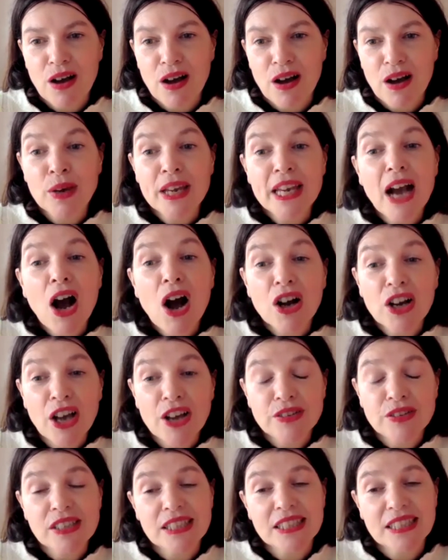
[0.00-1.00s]
we are
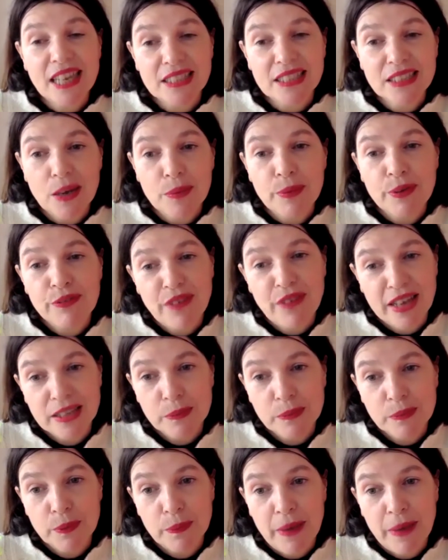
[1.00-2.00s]
going to set up a
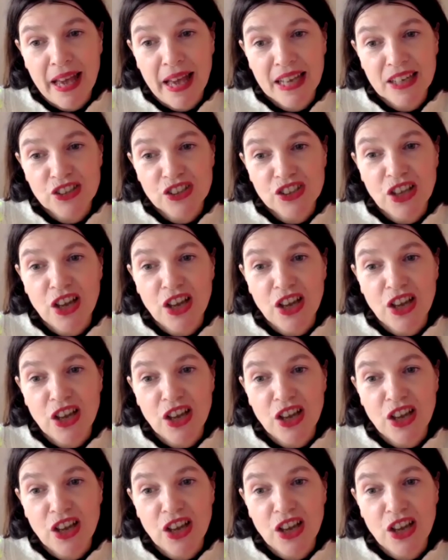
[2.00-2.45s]
Facebook page.